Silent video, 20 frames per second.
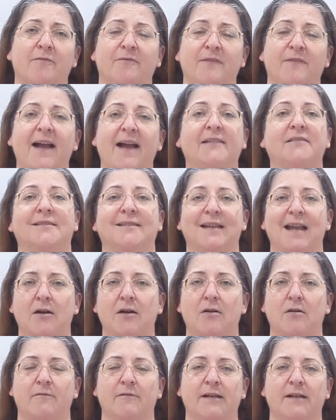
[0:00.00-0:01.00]
fact, the
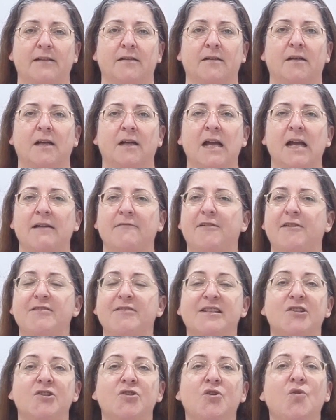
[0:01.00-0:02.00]
lack of it. There
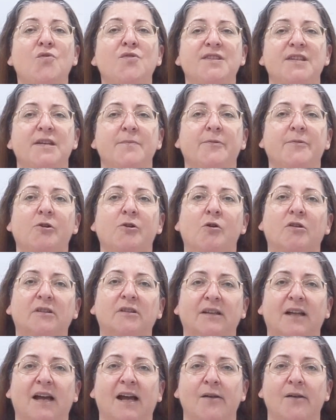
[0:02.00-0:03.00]
is no simple
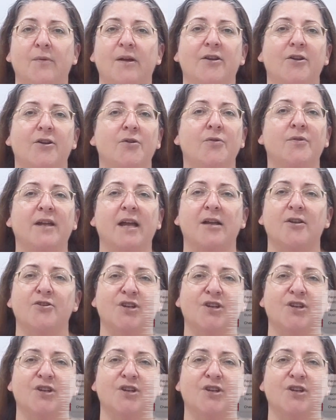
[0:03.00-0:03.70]
hotline where you can